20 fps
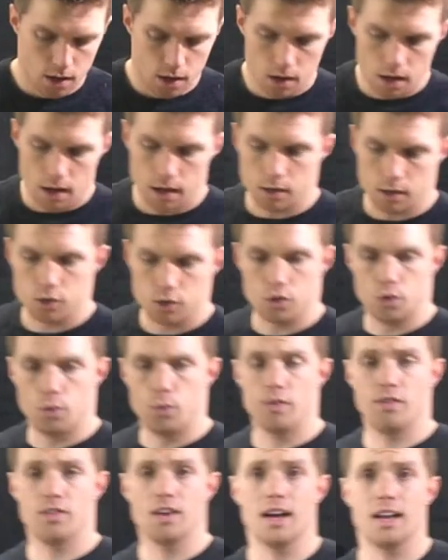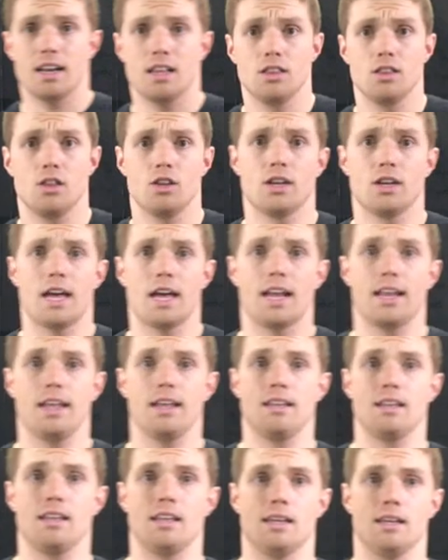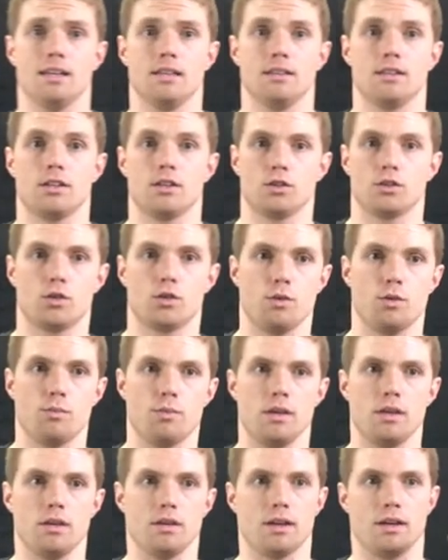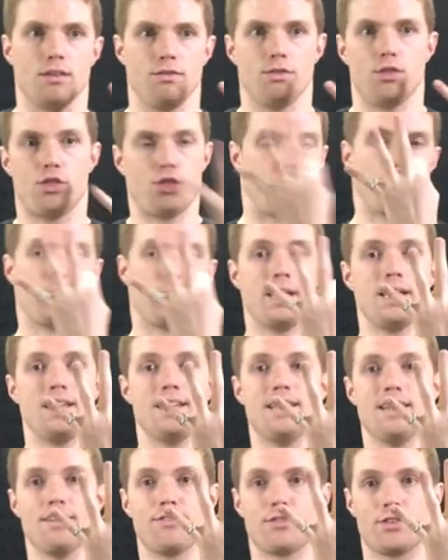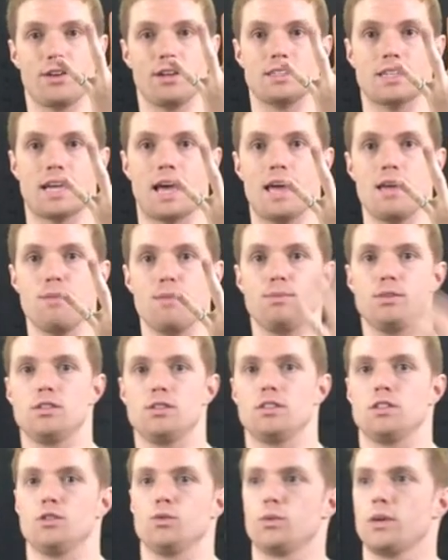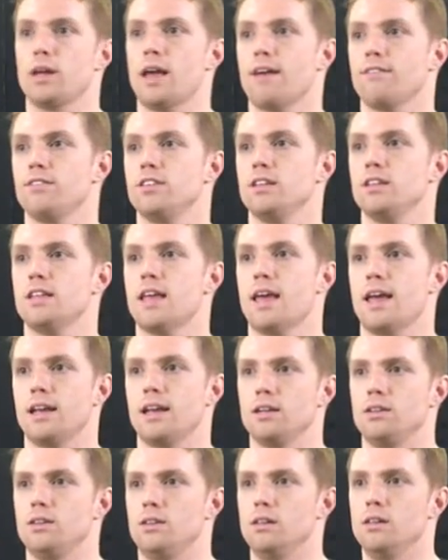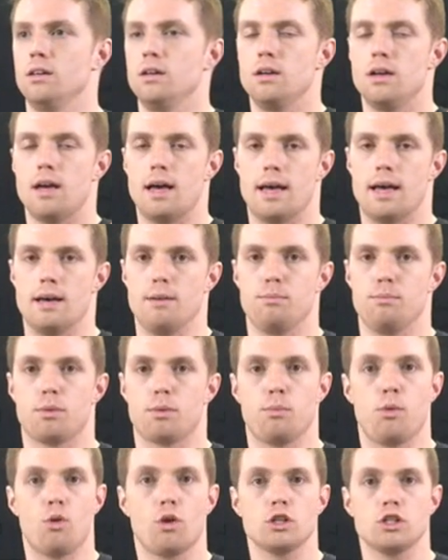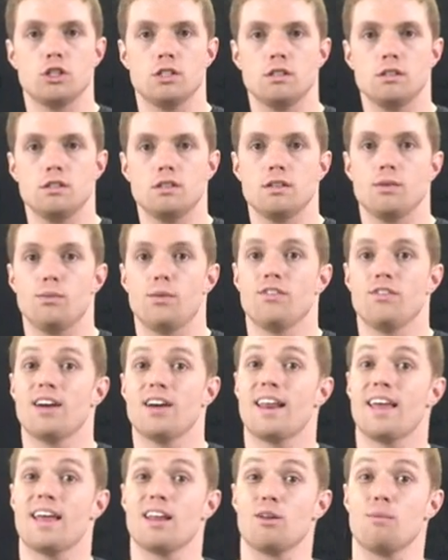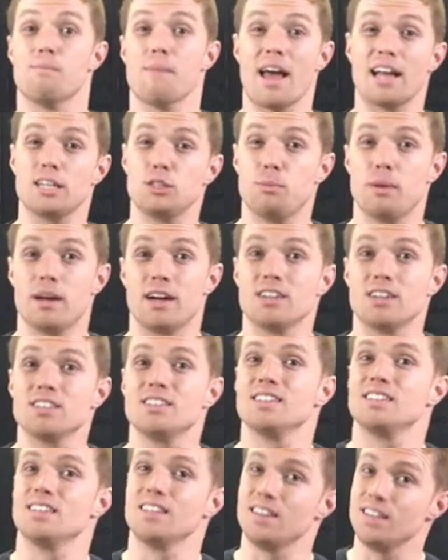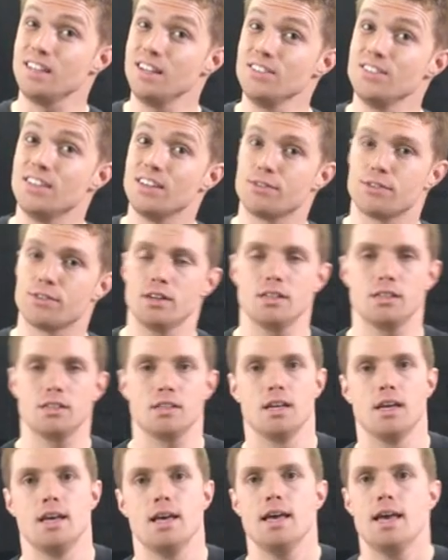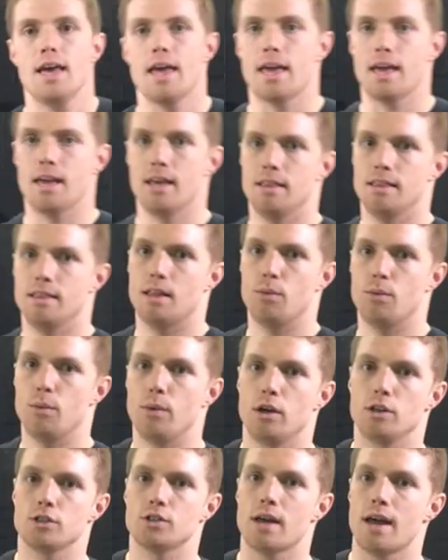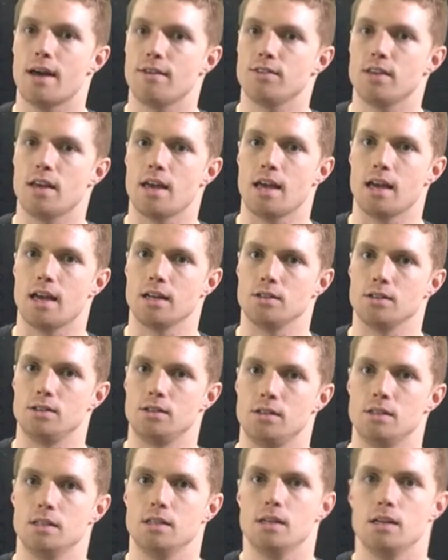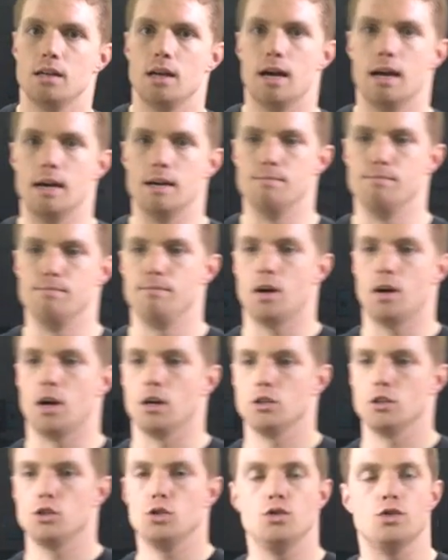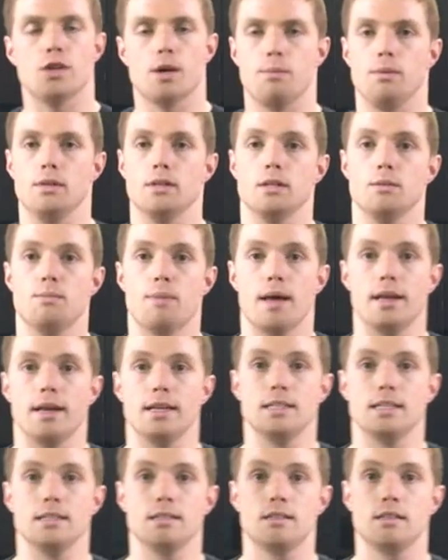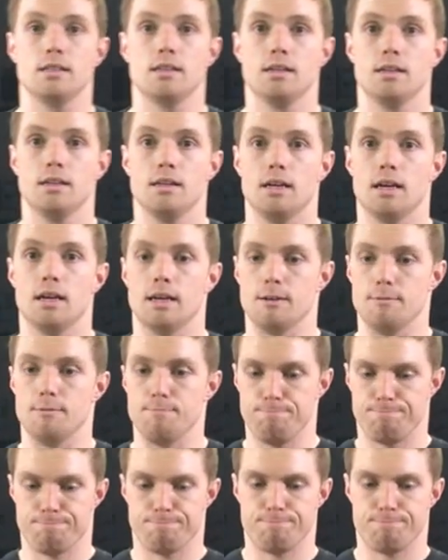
Uh, so we've got to look at it in, there's going to be kind of three different types because we have to handle uh, proportions, we've got to handle match pairs, it's a little different, and then we also have to handle um, our two sample independent um,